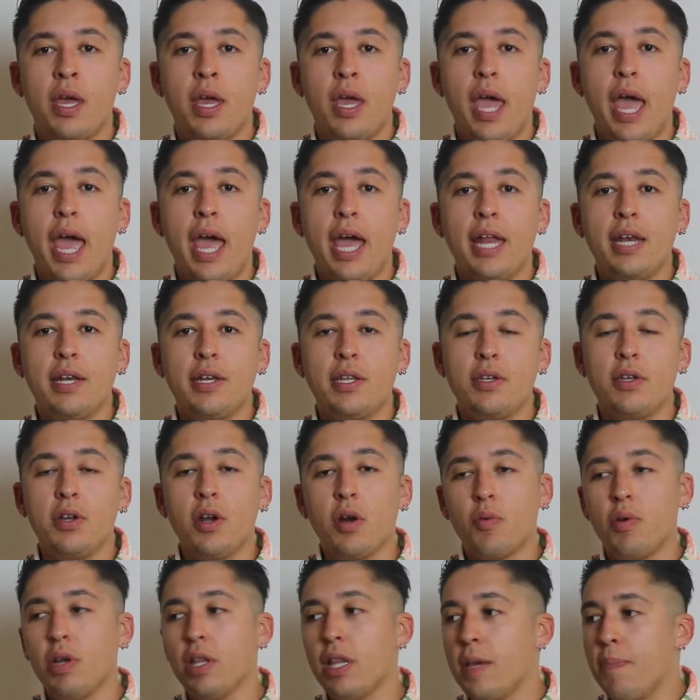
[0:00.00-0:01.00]
And
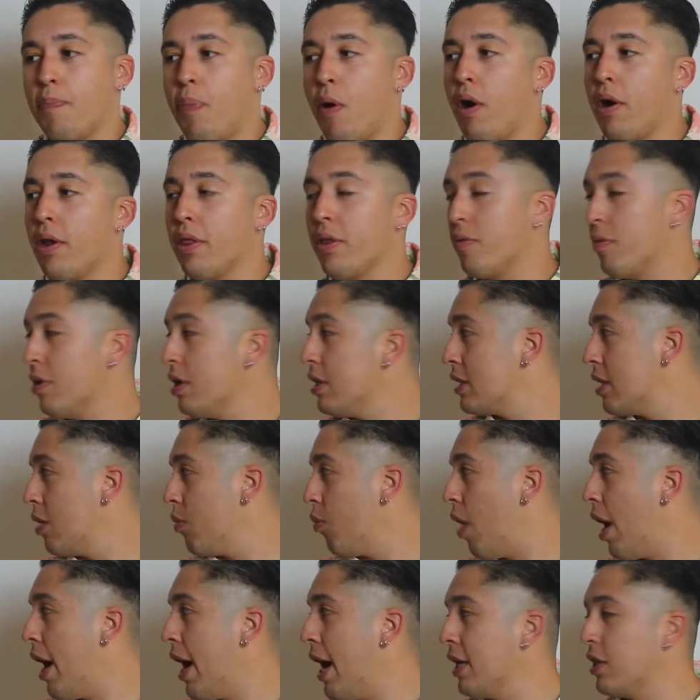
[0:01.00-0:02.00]
really part of the reason
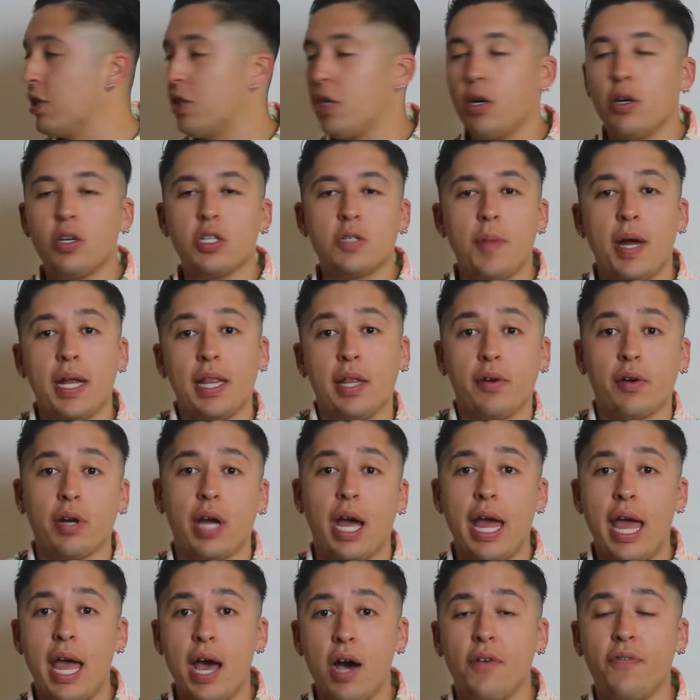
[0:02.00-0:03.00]
why I chose my little
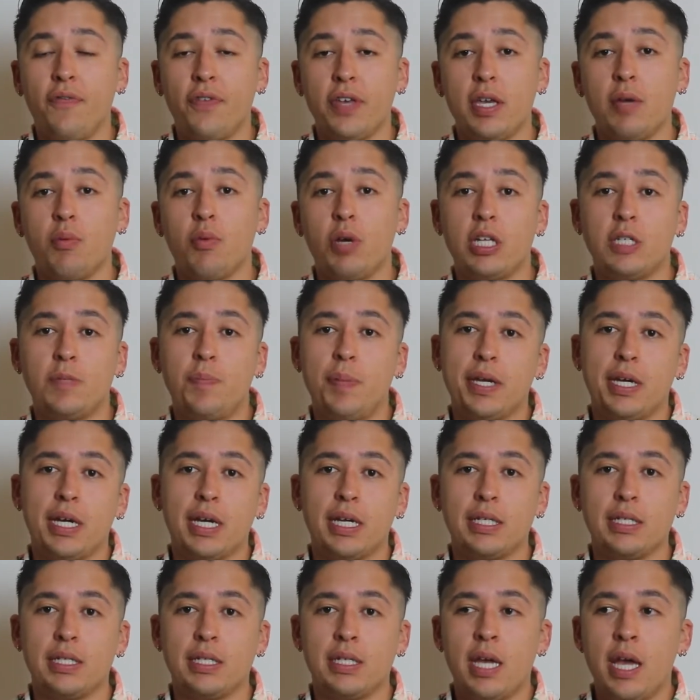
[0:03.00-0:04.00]
guy Alfie is
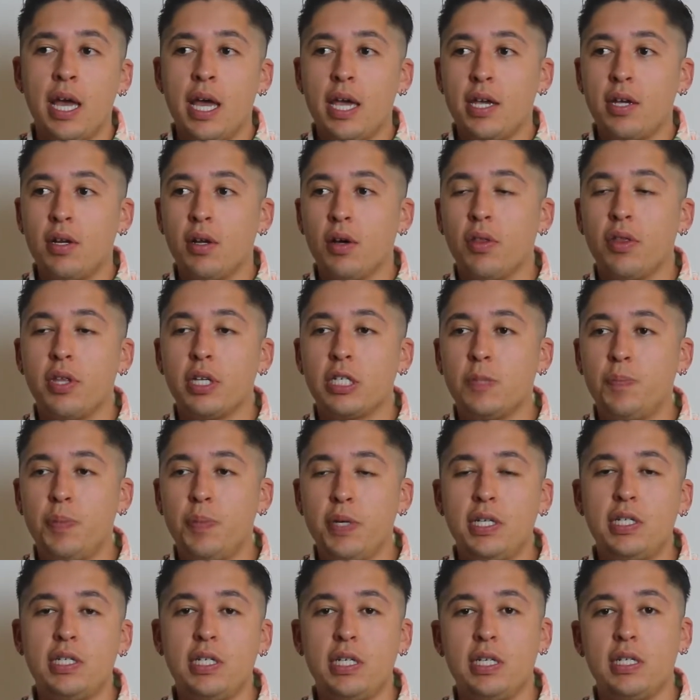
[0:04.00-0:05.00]
because the
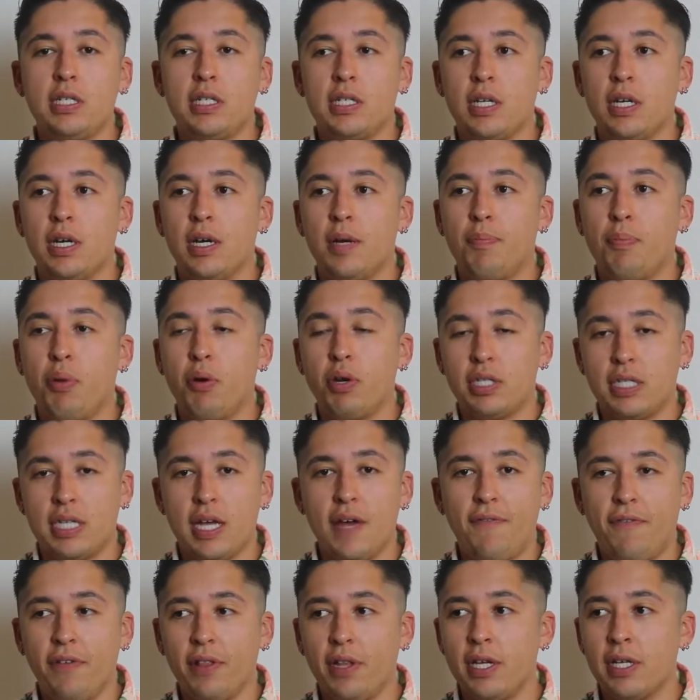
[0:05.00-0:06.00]
species, the
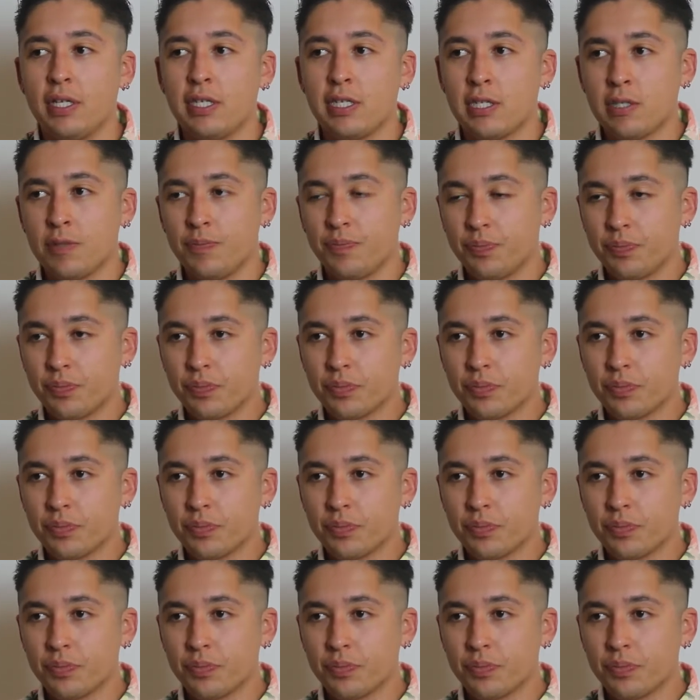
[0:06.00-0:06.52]
Poicephalus,